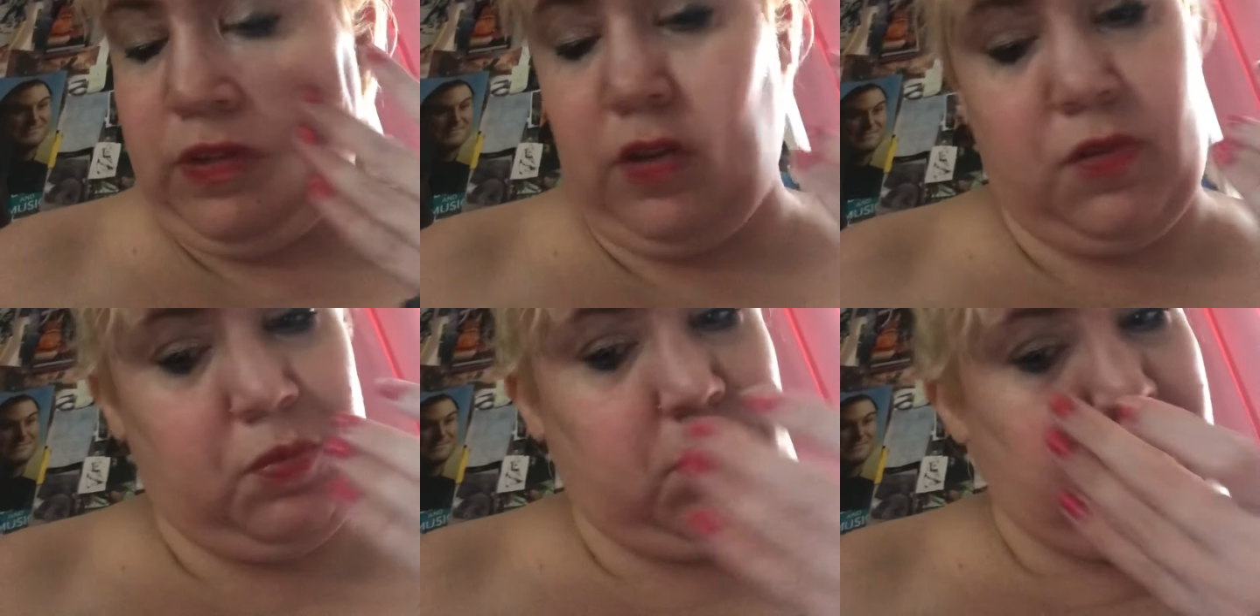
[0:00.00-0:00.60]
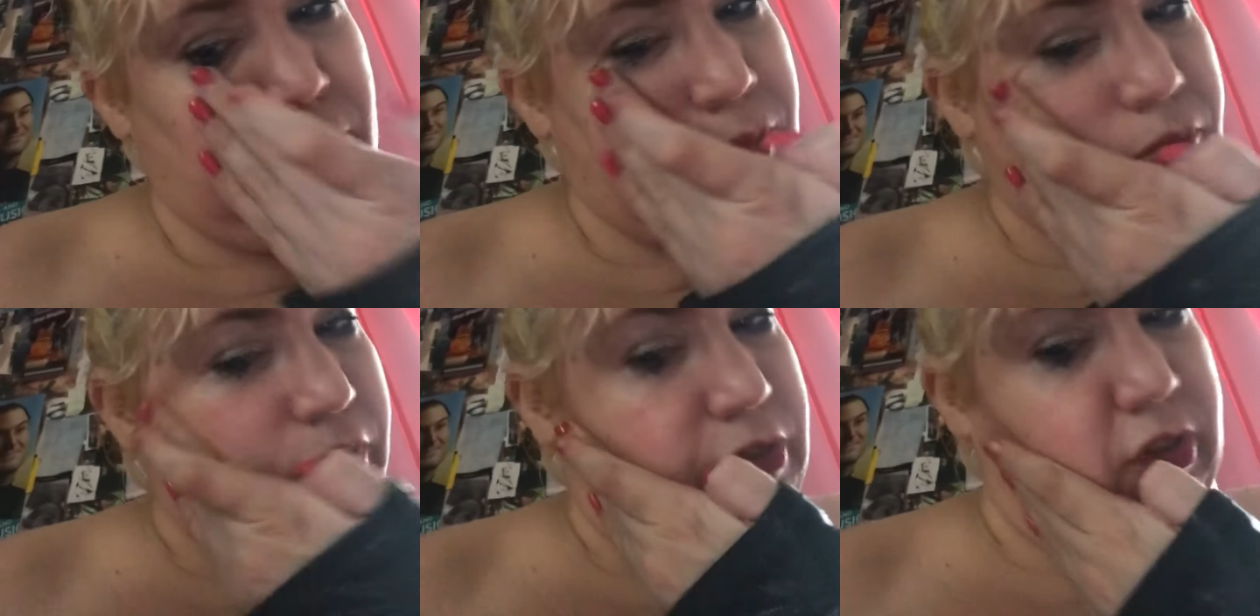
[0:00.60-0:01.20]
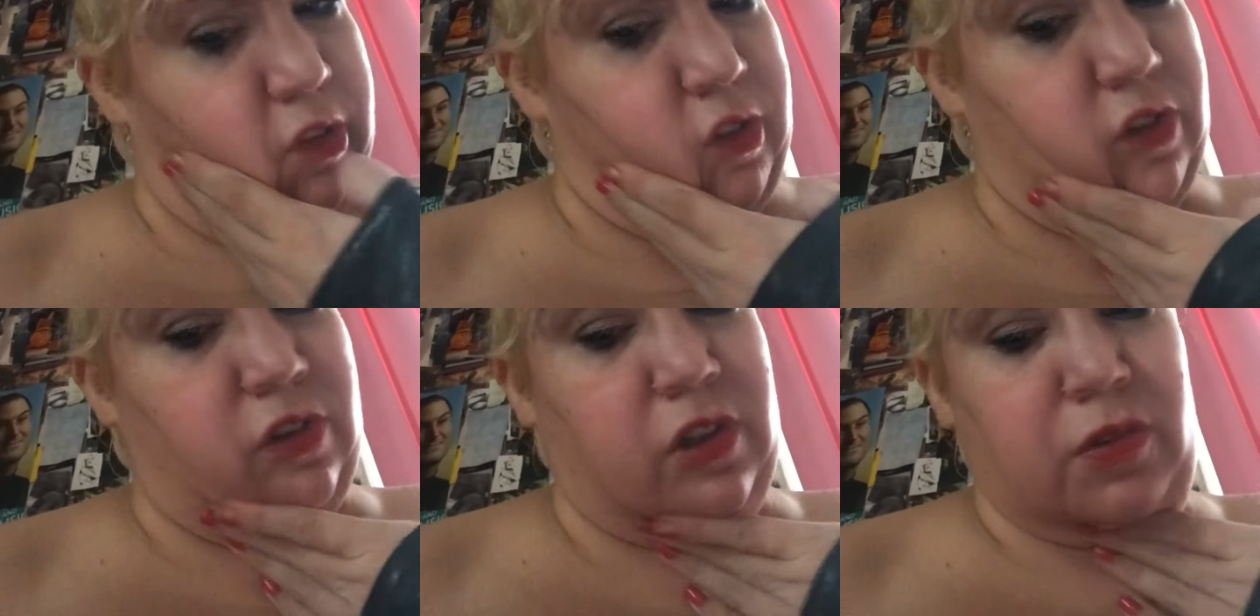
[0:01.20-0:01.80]
that's what my skin
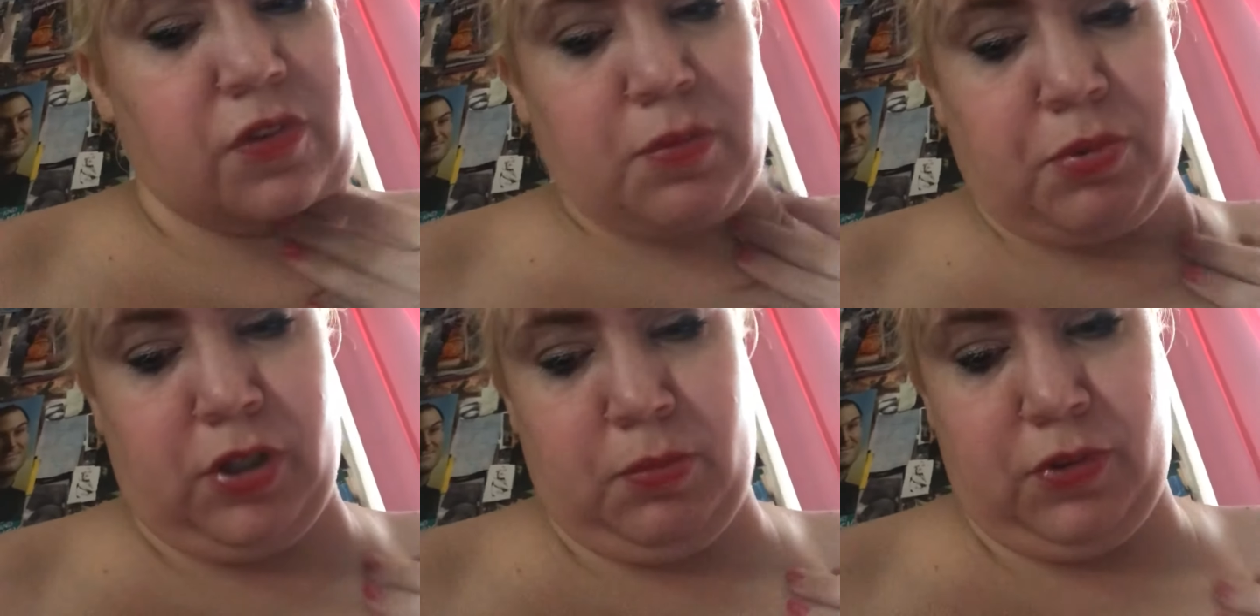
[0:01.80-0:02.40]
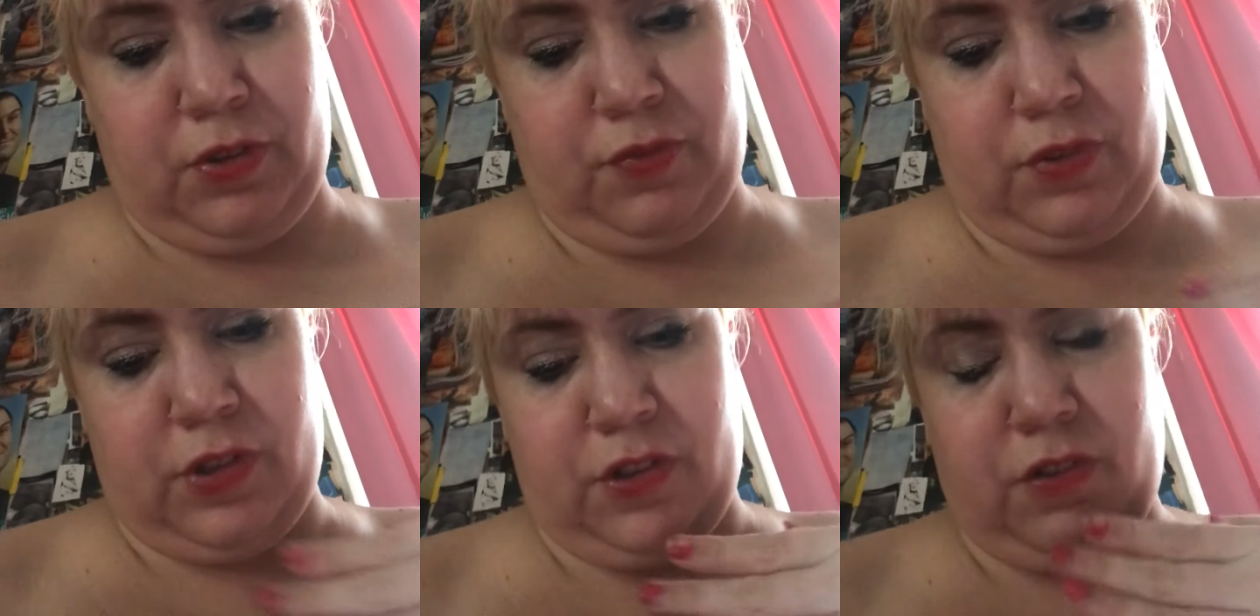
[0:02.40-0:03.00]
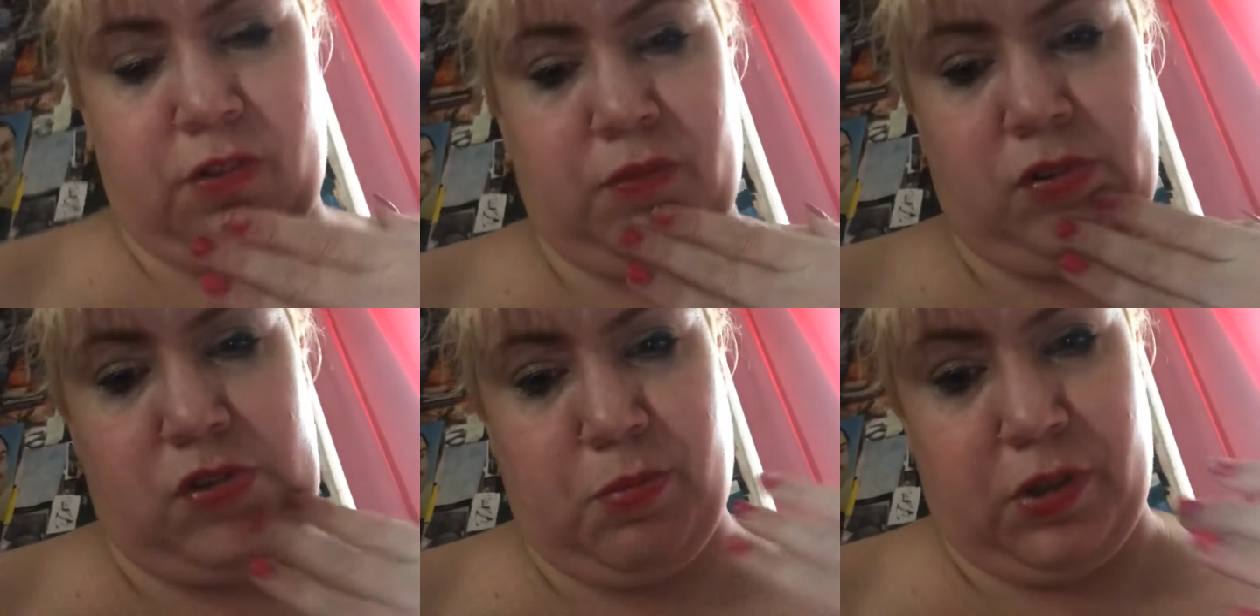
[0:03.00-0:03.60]
looks like with the primer and the foundation,
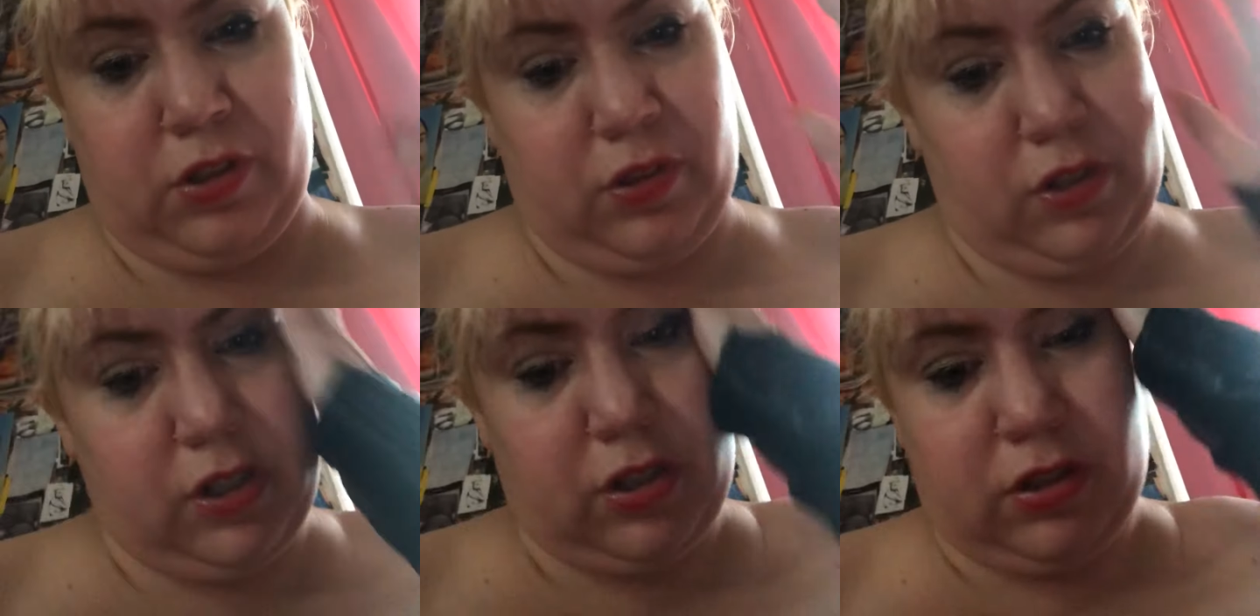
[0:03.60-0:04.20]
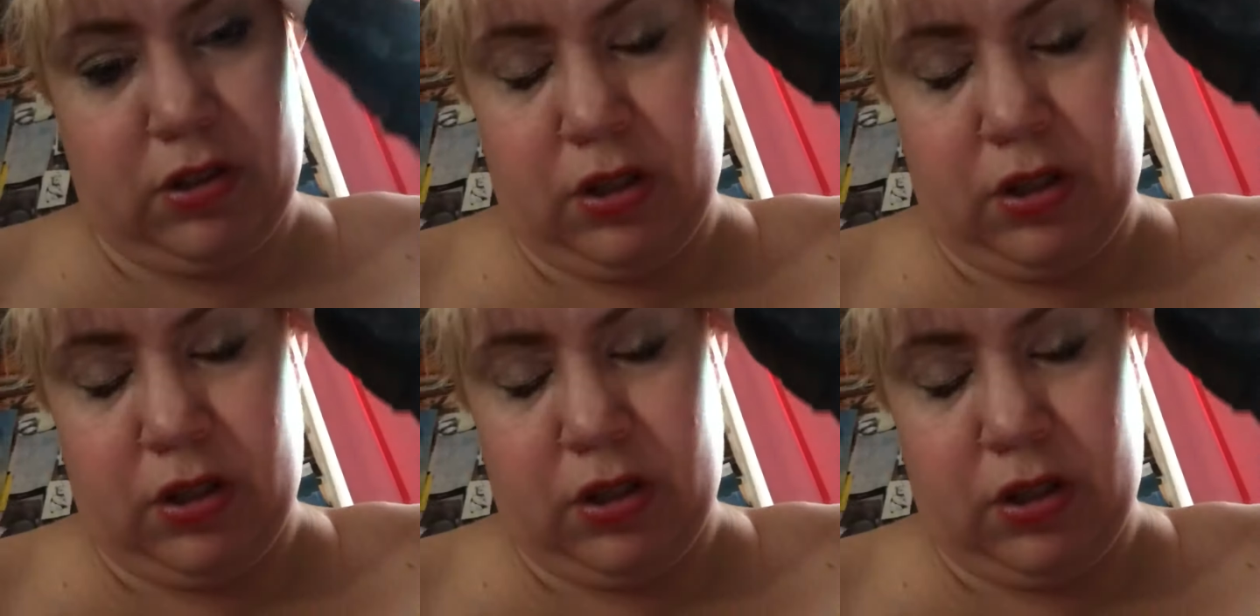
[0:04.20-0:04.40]
which is by Clinique.